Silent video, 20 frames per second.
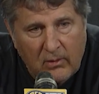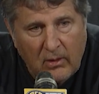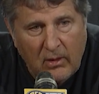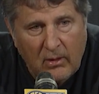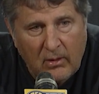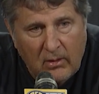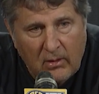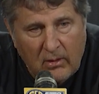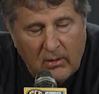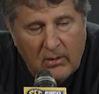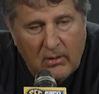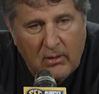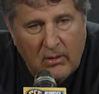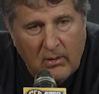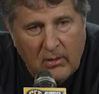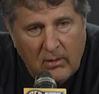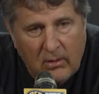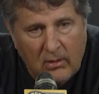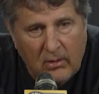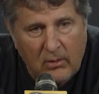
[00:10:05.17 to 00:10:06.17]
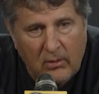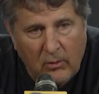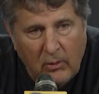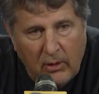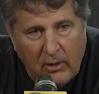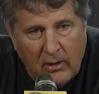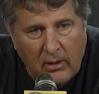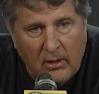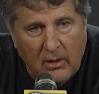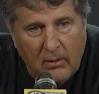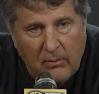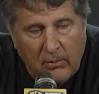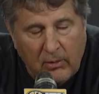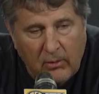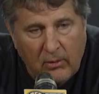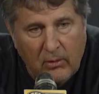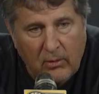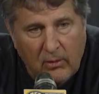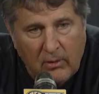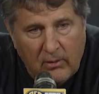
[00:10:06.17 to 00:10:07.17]
and the way you come
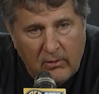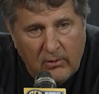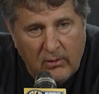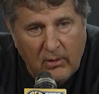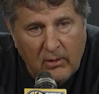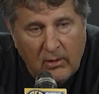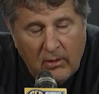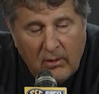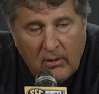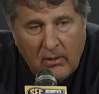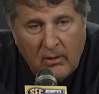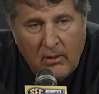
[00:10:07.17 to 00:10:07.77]
through it is you